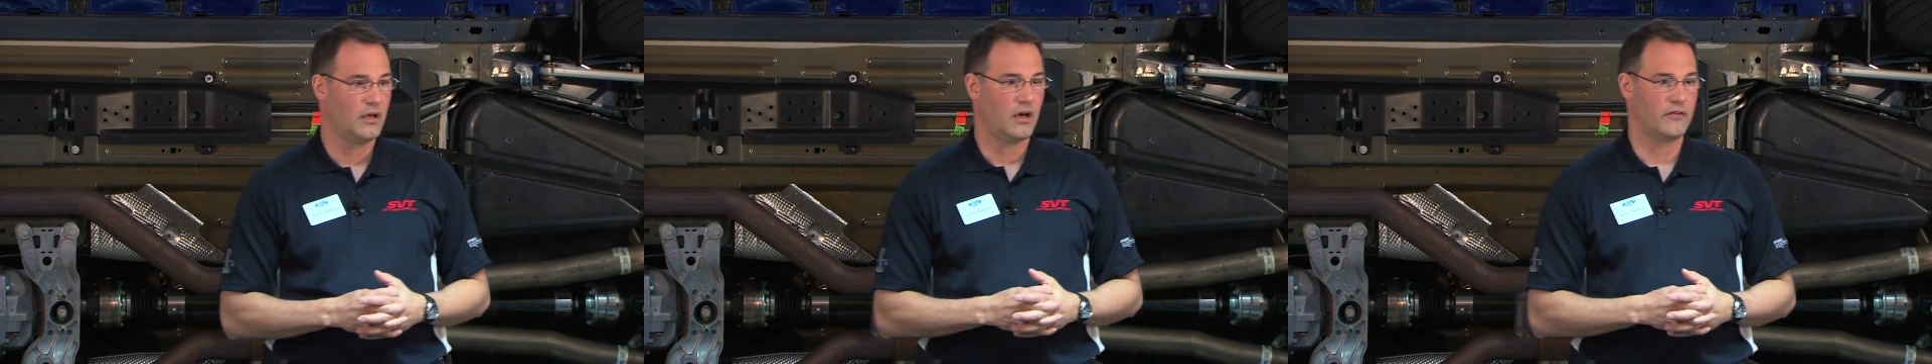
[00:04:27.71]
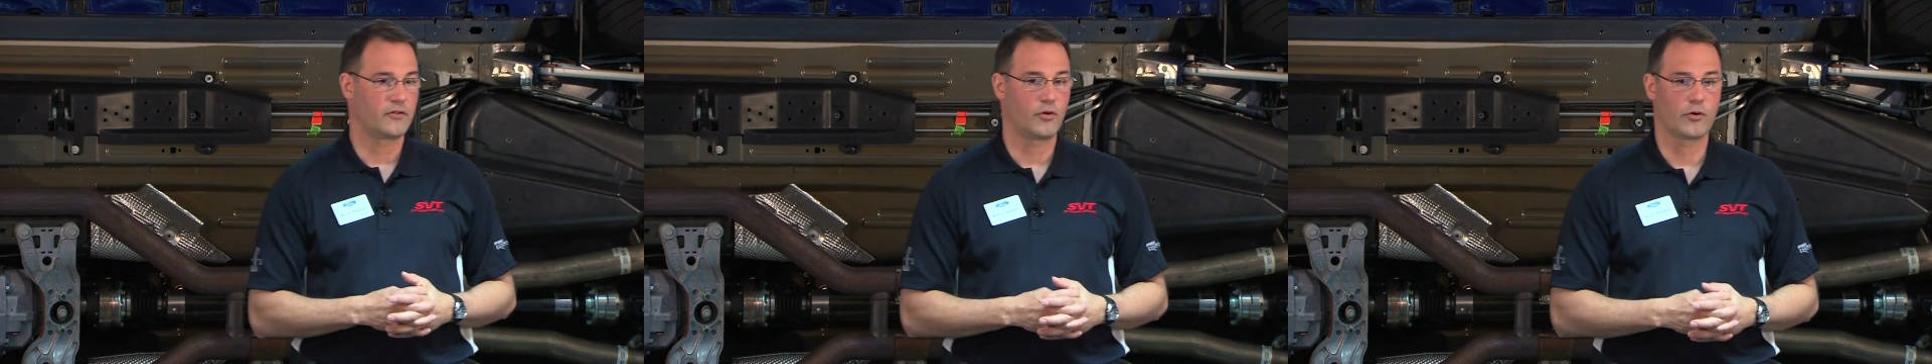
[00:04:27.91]

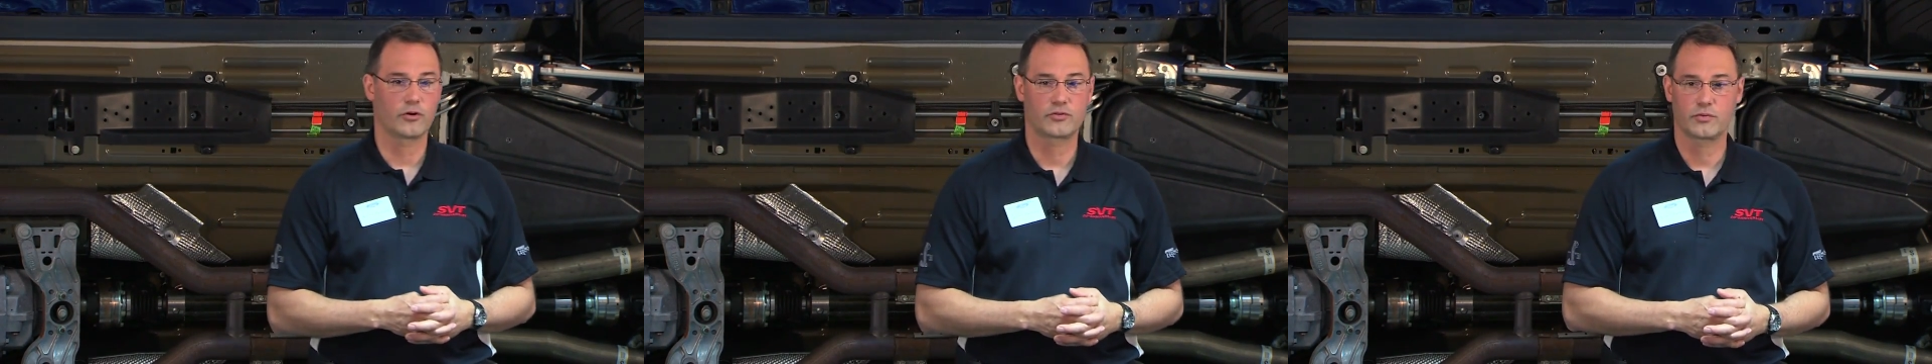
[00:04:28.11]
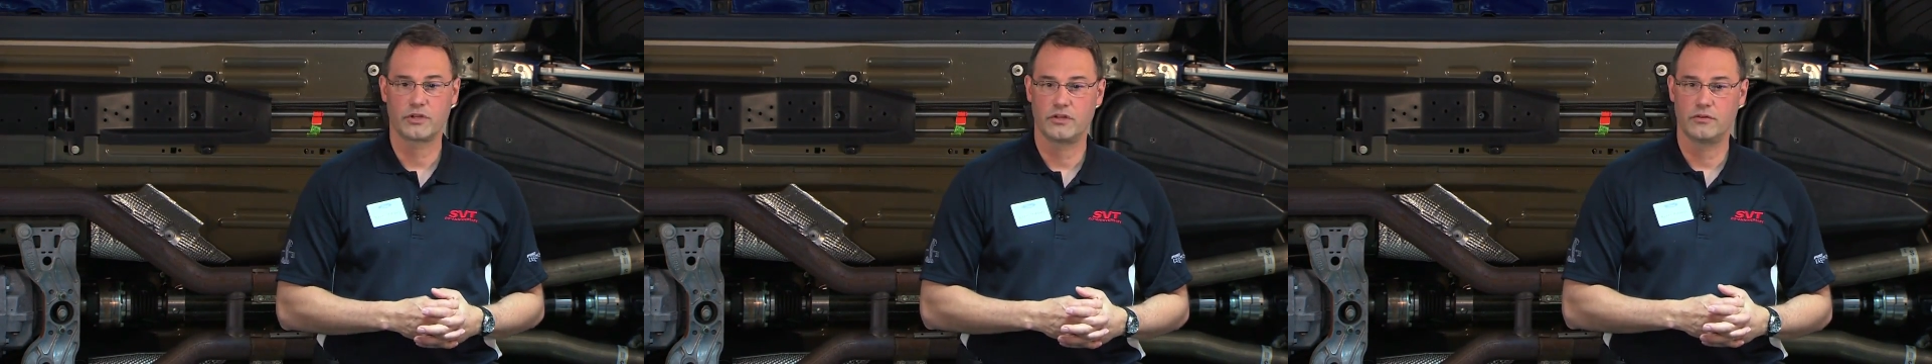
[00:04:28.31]
Of
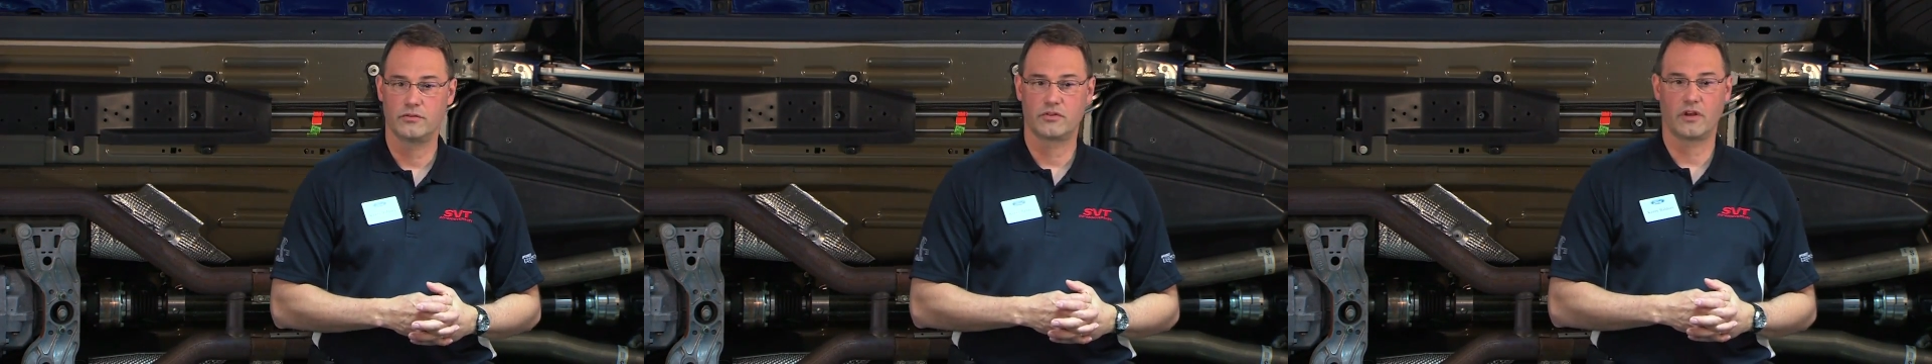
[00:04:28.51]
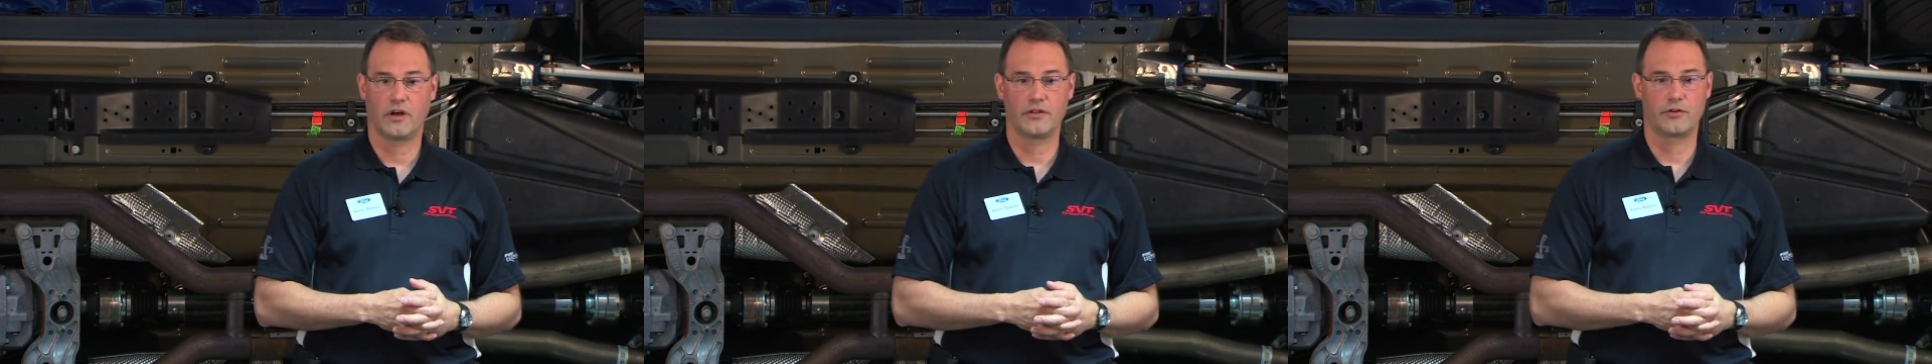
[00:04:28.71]
course, we
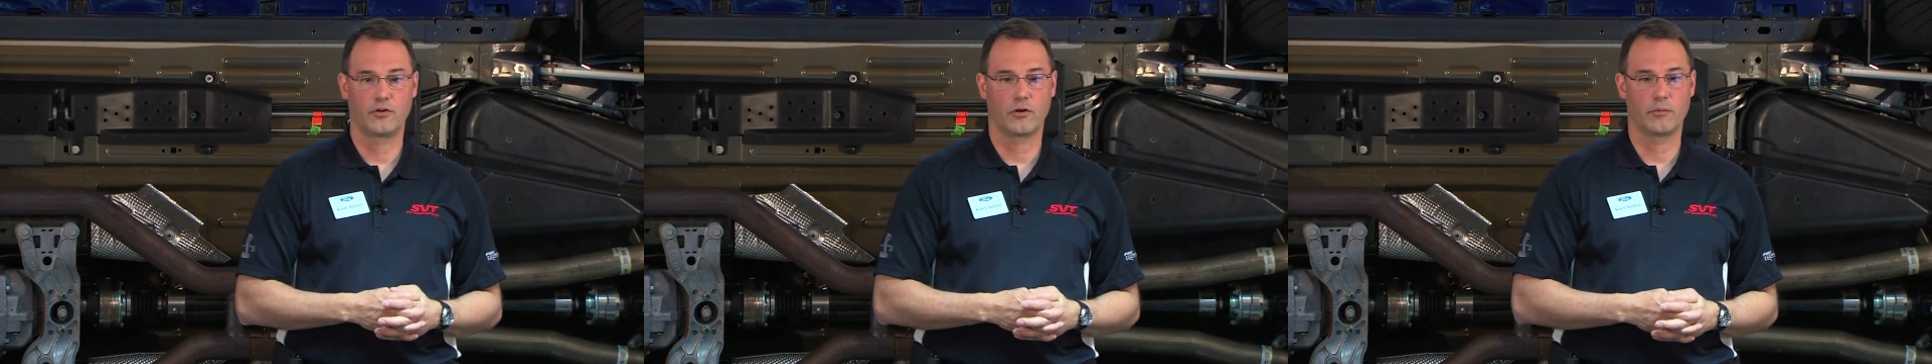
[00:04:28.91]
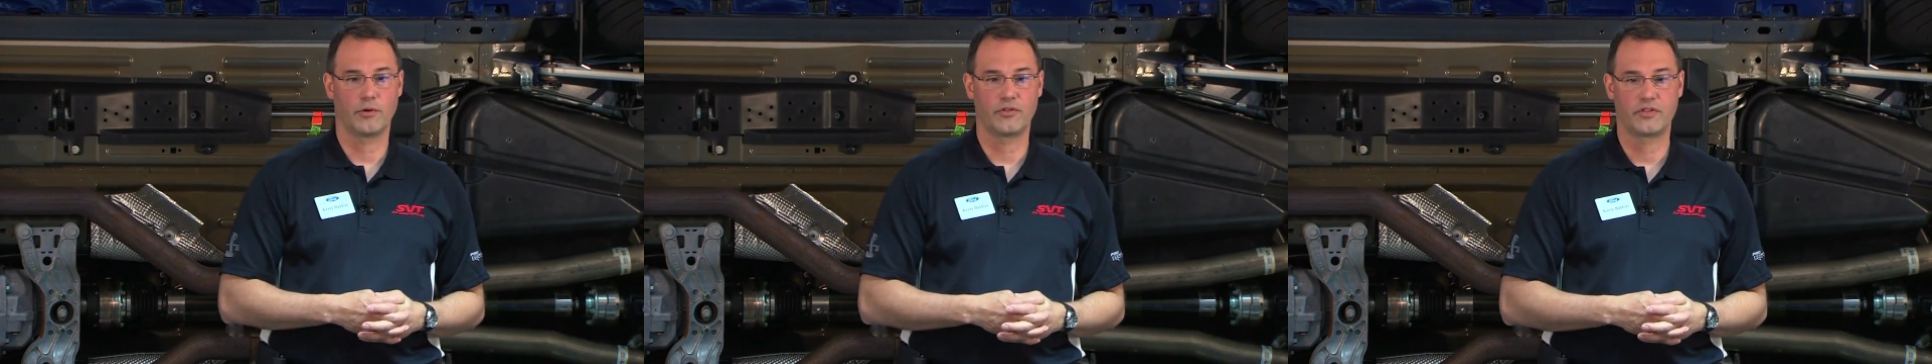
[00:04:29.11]
used all the
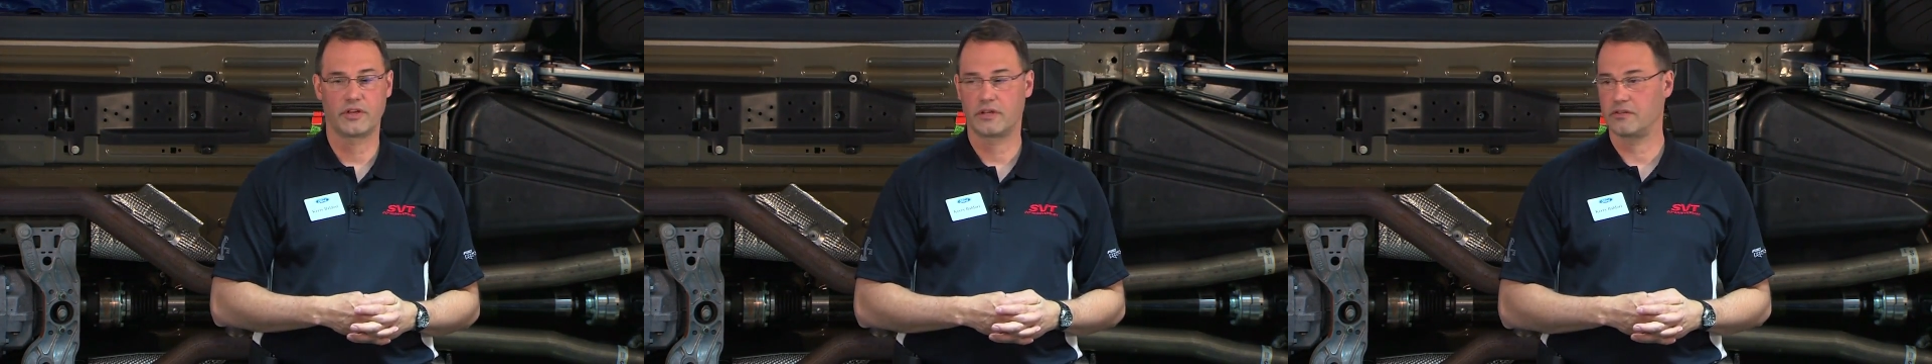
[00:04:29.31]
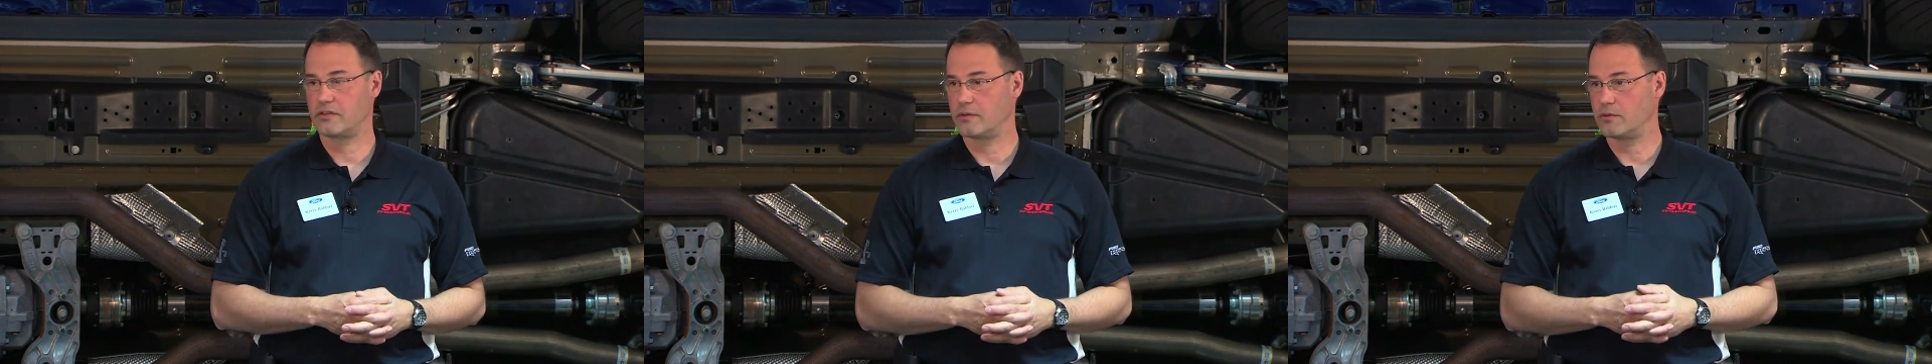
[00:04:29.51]
normal
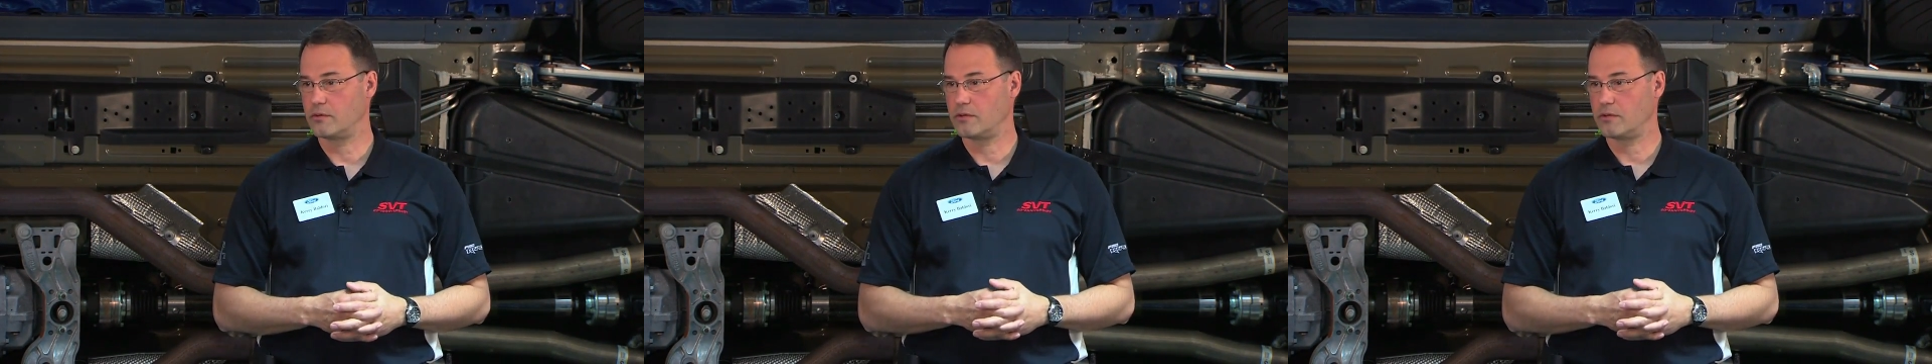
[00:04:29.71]
things